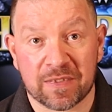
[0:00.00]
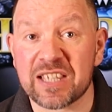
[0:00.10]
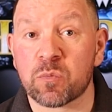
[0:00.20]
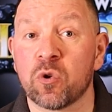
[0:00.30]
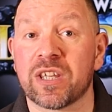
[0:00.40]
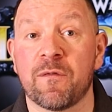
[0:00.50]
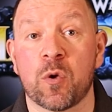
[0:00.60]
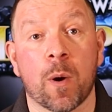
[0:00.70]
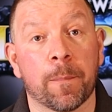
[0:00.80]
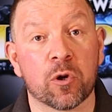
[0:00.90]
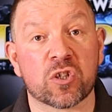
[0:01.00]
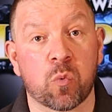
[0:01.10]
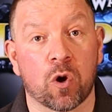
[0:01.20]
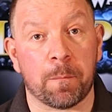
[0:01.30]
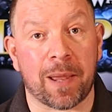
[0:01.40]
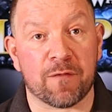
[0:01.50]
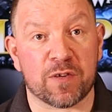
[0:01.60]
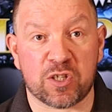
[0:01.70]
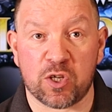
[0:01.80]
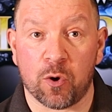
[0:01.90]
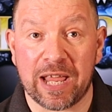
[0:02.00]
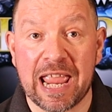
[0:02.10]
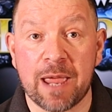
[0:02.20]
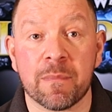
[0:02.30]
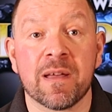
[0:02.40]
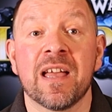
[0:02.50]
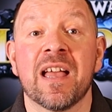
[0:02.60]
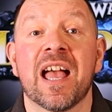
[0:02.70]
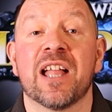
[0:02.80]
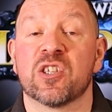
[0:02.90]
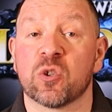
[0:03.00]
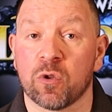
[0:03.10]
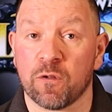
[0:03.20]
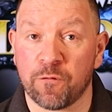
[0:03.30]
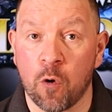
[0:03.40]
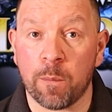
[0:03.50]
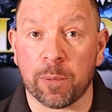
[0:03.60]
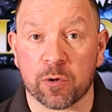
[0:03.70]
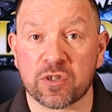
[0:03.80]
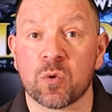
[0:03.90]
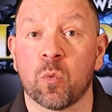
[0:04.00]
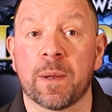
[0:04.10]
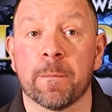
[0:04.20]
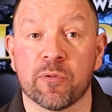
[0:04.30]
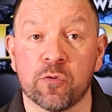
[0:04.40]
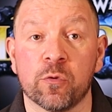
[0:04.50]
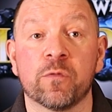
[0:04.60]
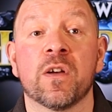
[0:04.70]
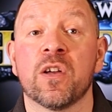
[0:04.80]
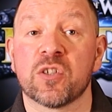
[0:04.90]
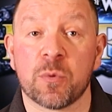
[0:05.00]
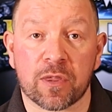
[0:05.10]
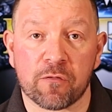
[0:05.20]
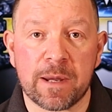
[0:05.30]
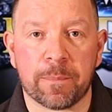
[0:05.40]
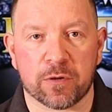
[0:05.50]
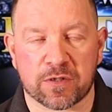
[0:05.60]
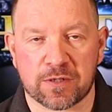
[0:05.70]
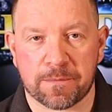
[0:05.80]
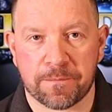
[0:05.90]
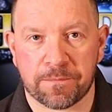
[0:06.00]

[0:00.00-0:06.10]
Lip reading: This would give you a +1 benefit to your aim, and so the 4+ would improve to a 3+.